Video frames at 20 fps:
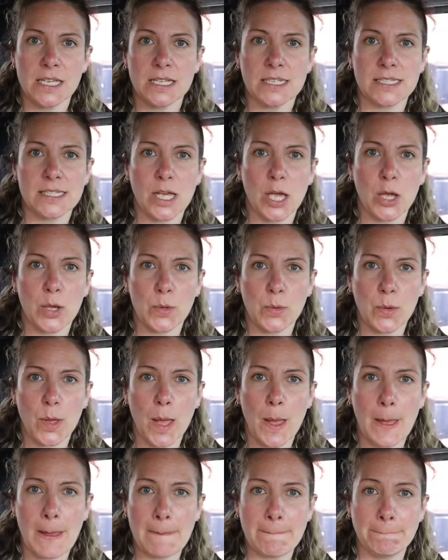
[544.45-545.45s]
So
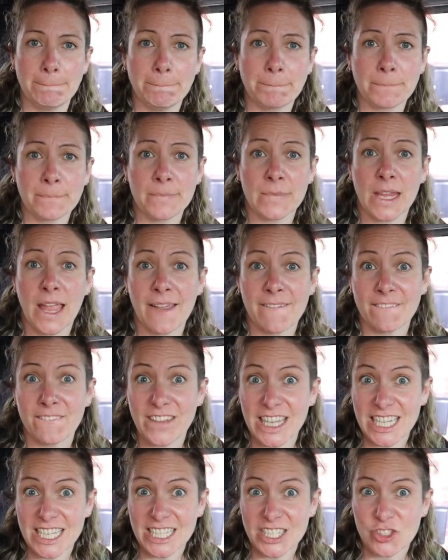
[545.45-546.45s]
um
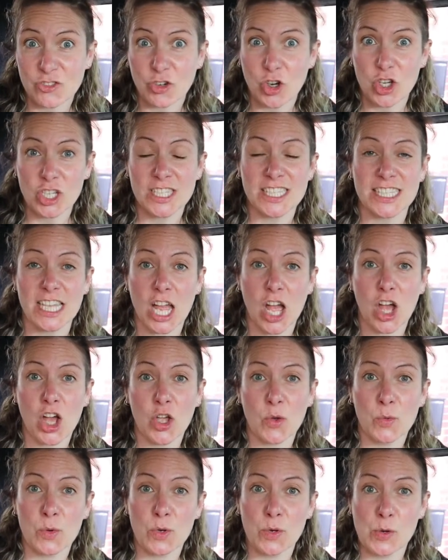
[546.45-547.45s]
fingers crossed,
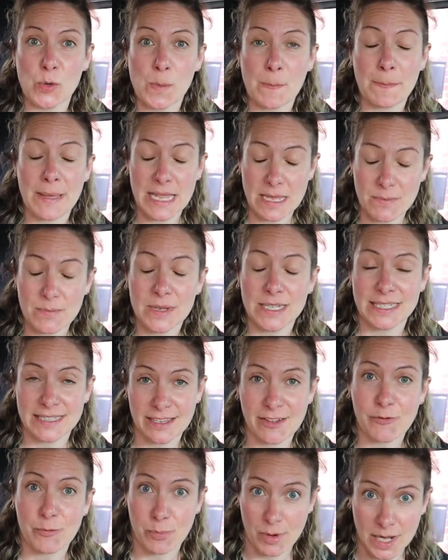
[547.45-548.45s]
I will make
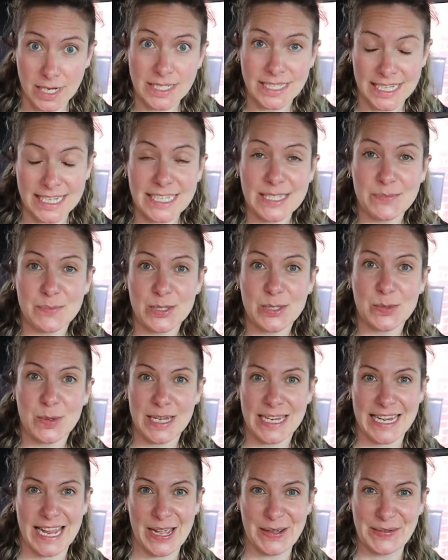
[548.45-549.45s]
myself practice
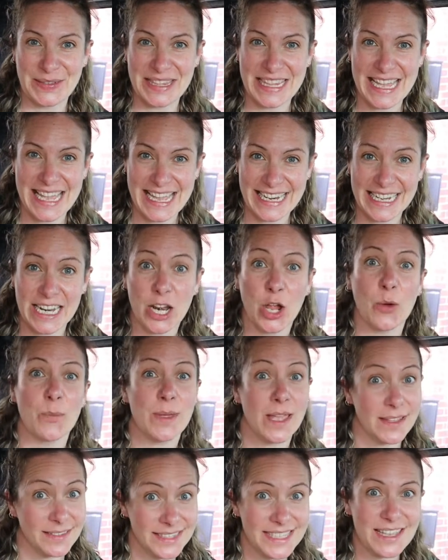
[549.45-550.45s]
between now and then, and I'll
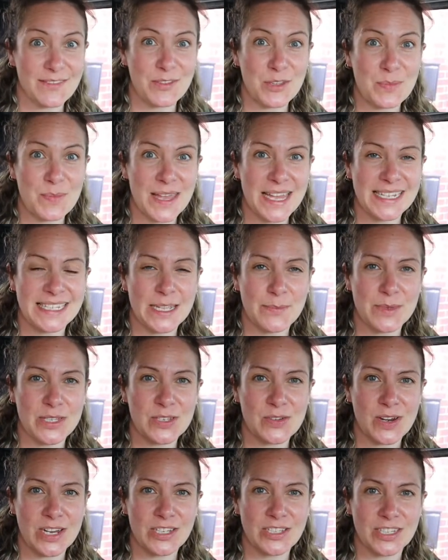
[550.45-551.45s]
be able to give you a better
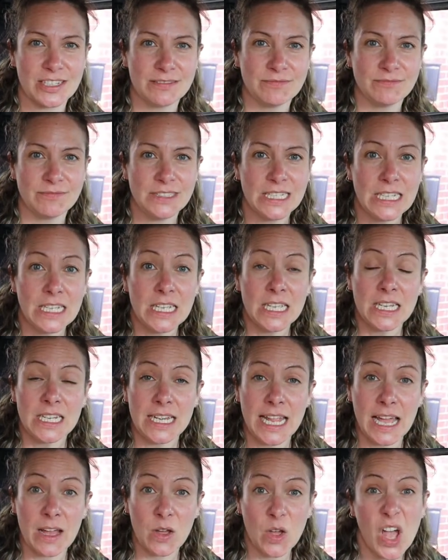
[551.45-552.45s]
demonstration.
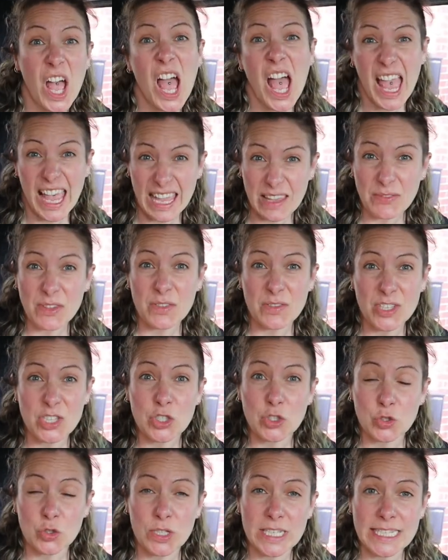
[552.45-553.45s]
Now, if you've
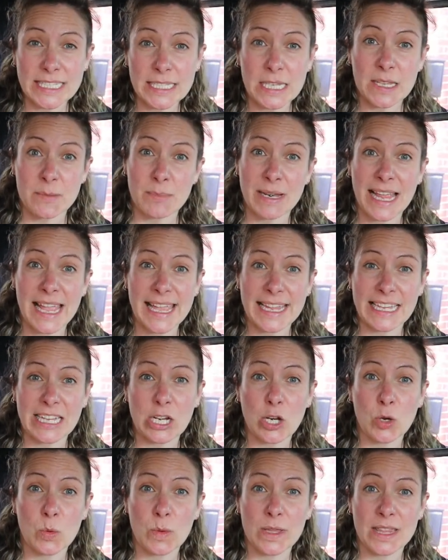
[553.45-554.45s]
enjoyed playing
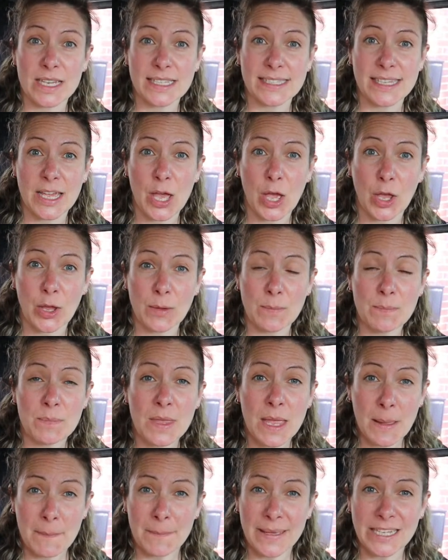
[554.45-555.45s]
along with us at home,
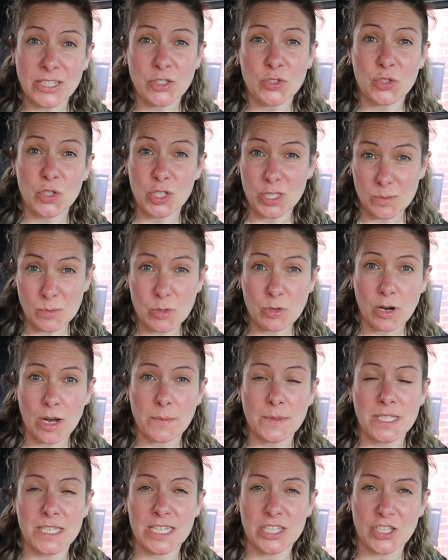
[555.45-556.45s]
make sure you
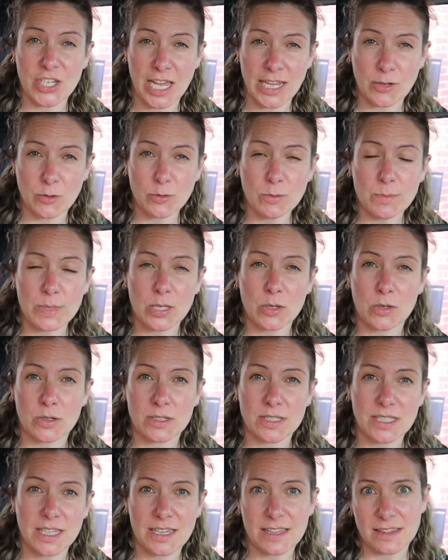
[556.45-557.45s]
subscribe to the channel,
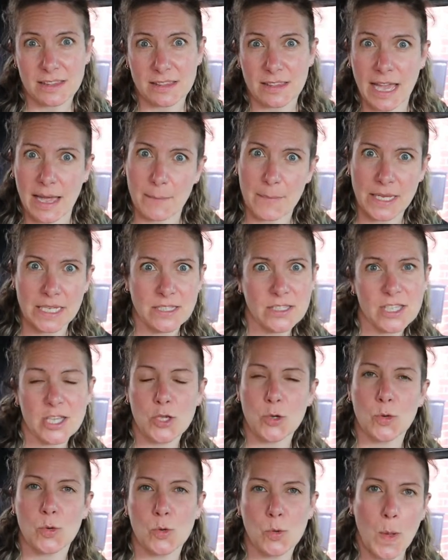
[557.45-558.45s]
because that means that
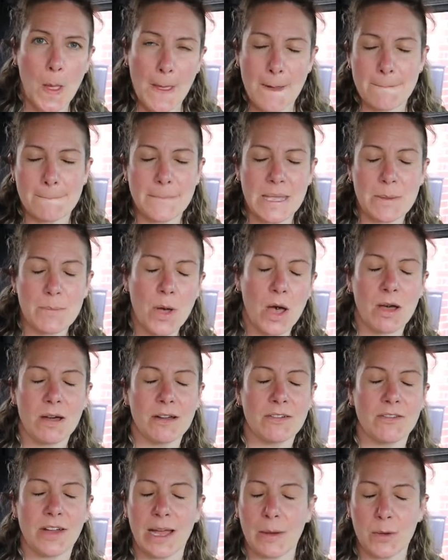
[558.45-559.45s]
you'll be
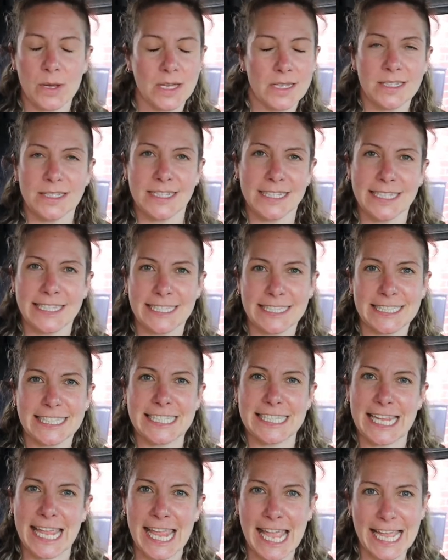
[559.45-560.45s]
part of our little
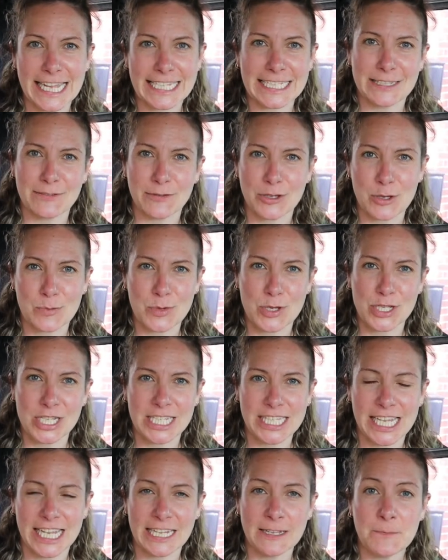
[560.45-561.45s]
stay active
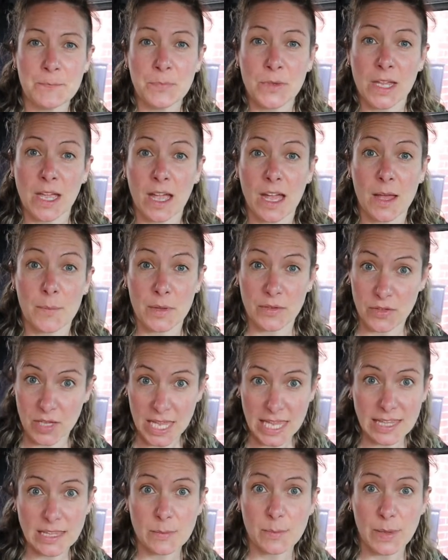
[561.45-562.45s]
community. Um, if you
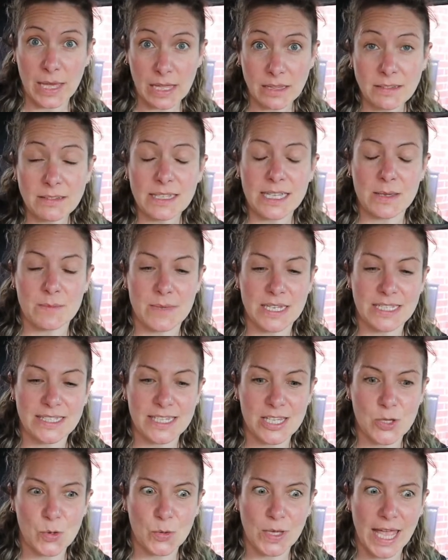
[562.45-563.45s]
hit the bell, it means
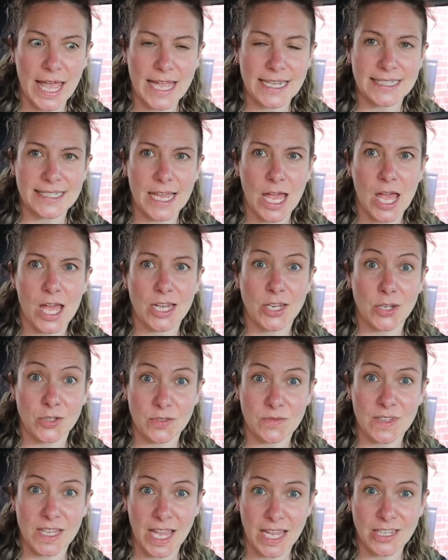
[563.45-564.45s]
that you'll get uh,
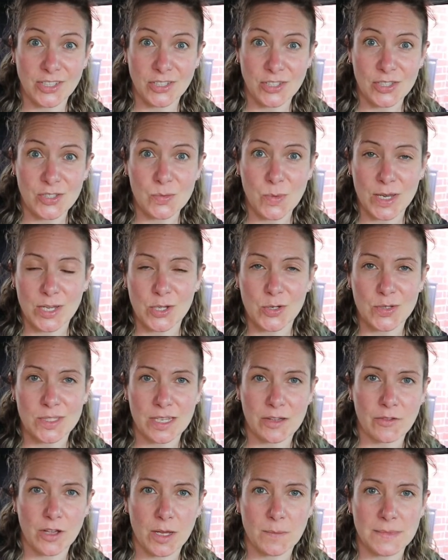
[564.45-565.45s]
notifications when new
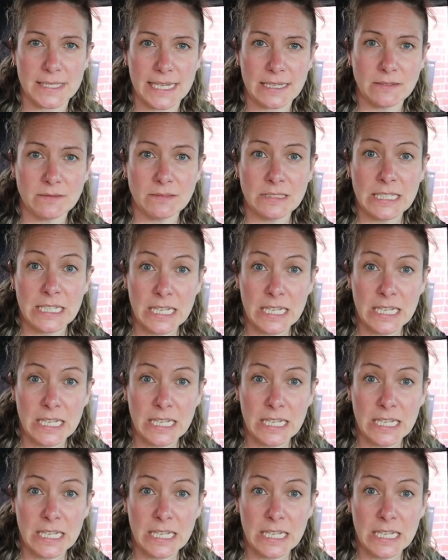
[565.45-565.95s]
stuff comes out.